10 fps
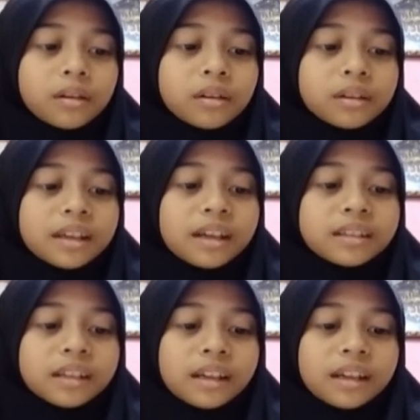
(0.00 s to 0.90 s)
Oh yes,
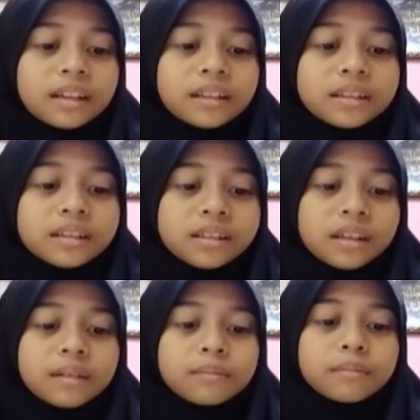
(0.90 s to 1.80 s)
and
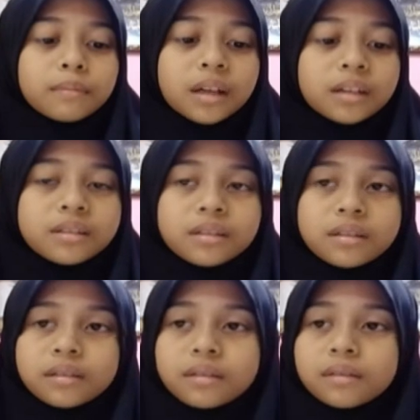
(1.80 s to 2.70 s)
some mud.
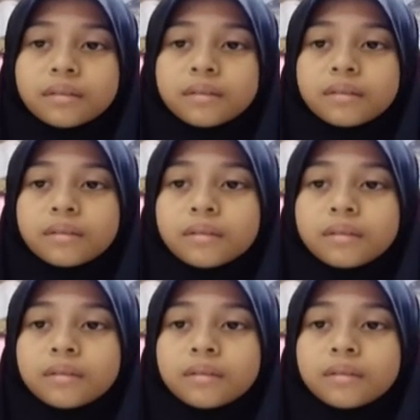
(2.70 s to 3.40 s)
No. Meatball.